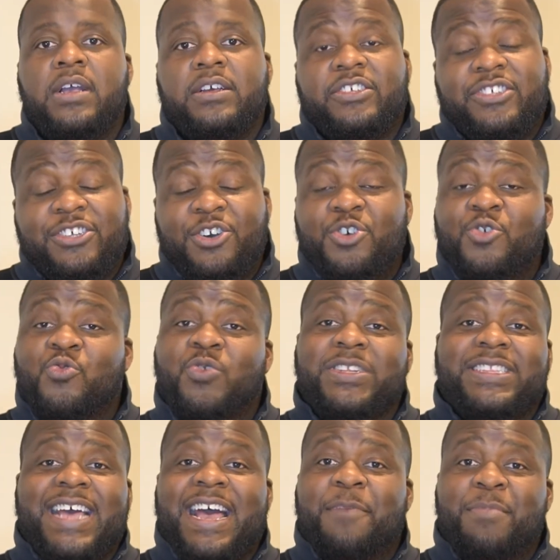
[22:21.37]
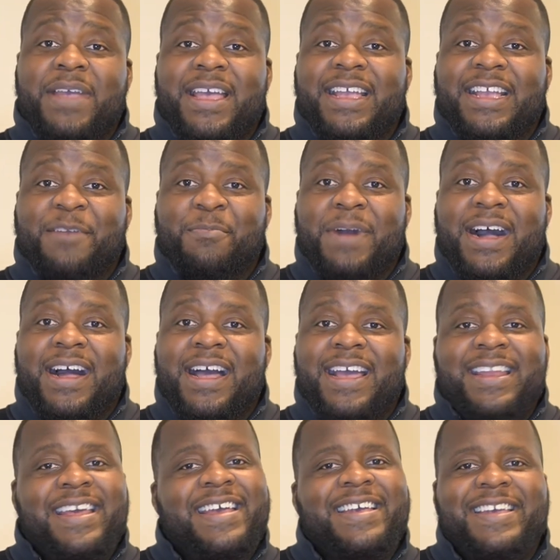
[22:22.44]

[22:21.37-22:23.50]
So with that being in mind,